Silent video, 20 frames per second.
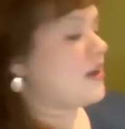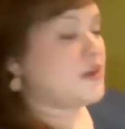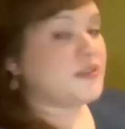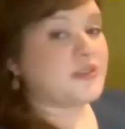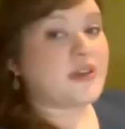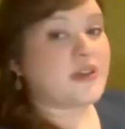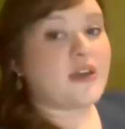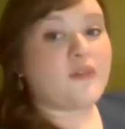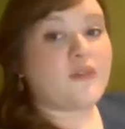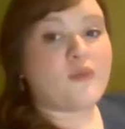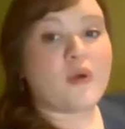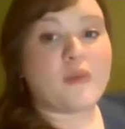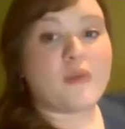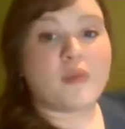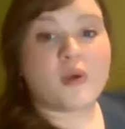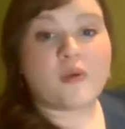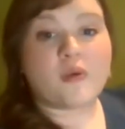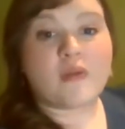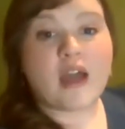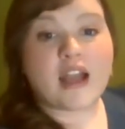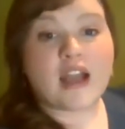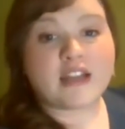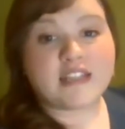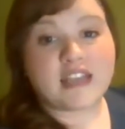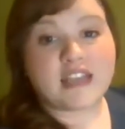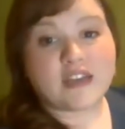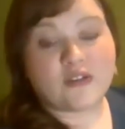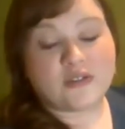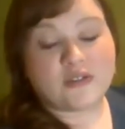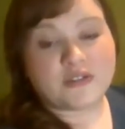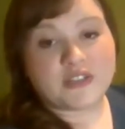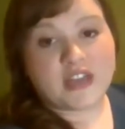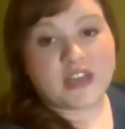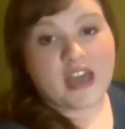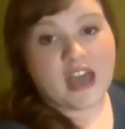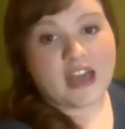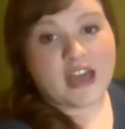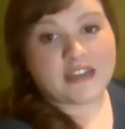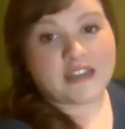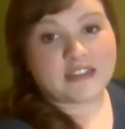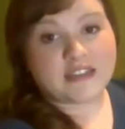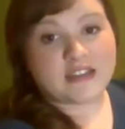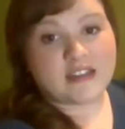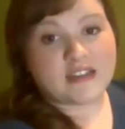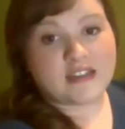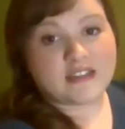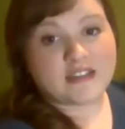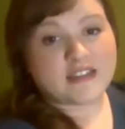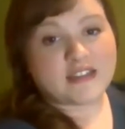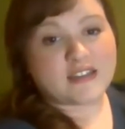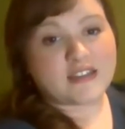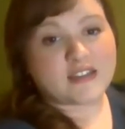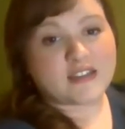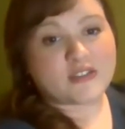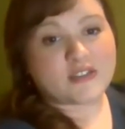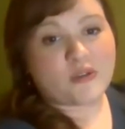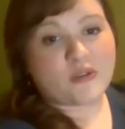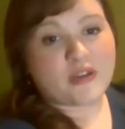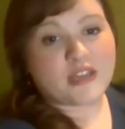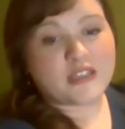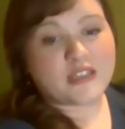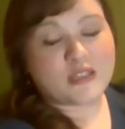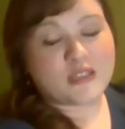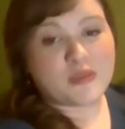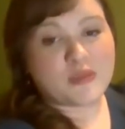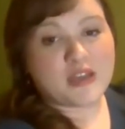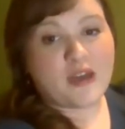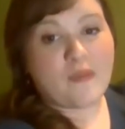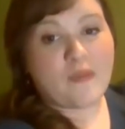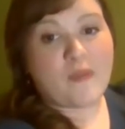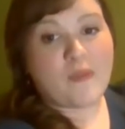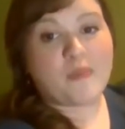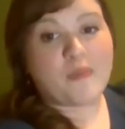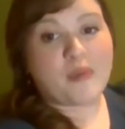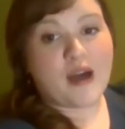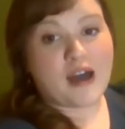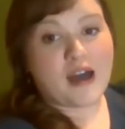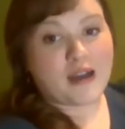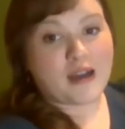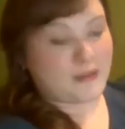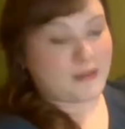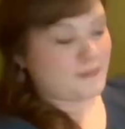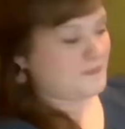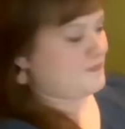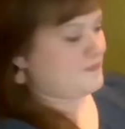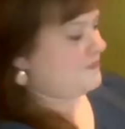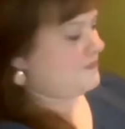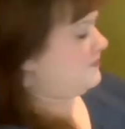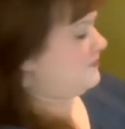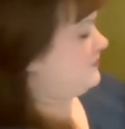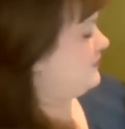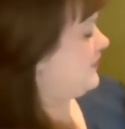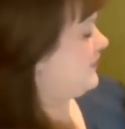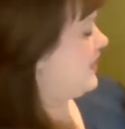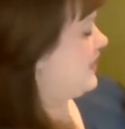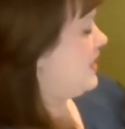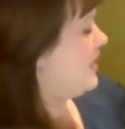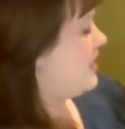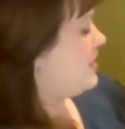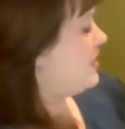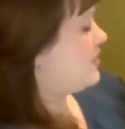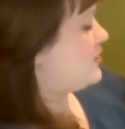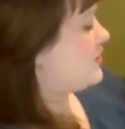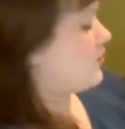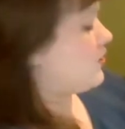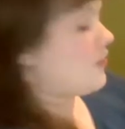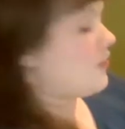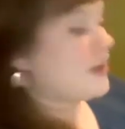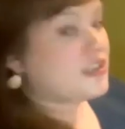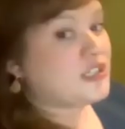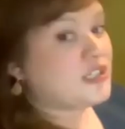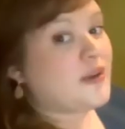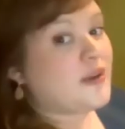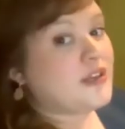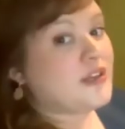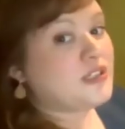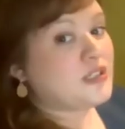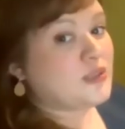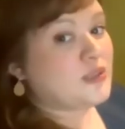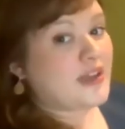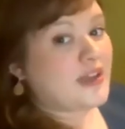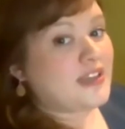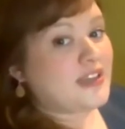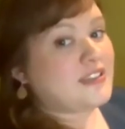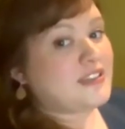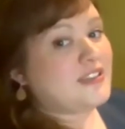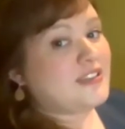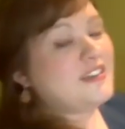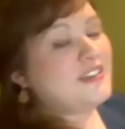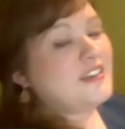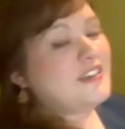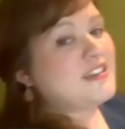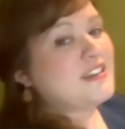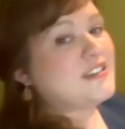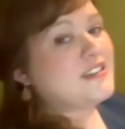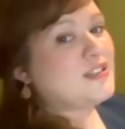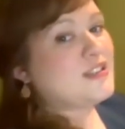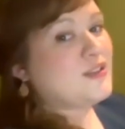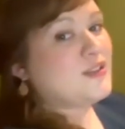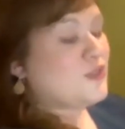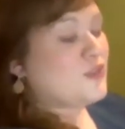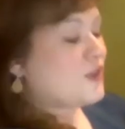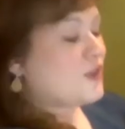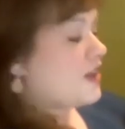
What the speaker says: also have one more rectangle to add to this, and it's going to be on the bottom. So watch how I do it. Let's see if you